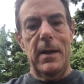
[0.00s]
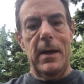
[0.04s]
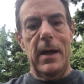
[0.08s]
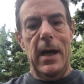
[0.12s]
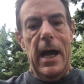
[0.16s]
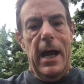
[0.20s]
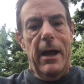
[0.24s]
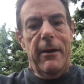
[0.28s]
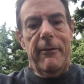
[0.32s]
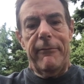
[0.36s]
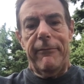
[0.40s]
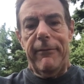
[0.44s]

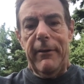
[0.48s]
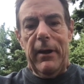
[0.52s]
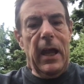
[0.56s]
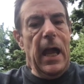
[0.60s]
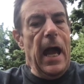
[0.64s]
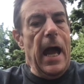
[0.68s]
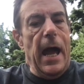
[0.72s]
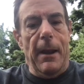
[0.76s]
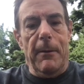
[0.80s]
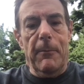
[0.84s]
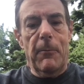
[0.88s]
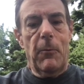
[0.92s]
I have
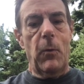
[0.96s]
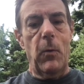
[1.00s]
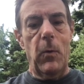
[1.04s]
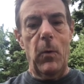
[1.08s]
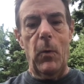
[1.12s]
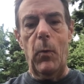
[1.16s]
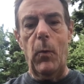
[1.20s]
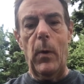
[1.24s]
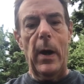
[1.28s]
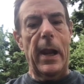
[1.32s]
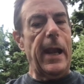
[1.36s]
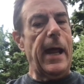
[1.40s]
forgotten
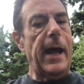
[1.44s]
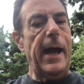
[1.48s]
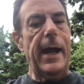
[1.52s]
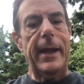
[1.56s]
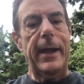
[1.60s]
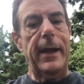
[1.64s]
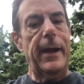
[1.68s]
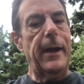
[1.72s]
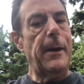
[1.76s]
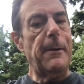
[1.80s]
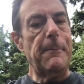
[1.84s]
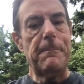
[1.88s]
what I
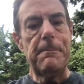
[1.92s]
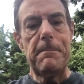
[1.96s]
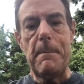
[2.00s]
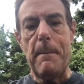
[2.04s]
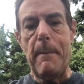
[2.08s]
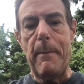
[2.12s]
am.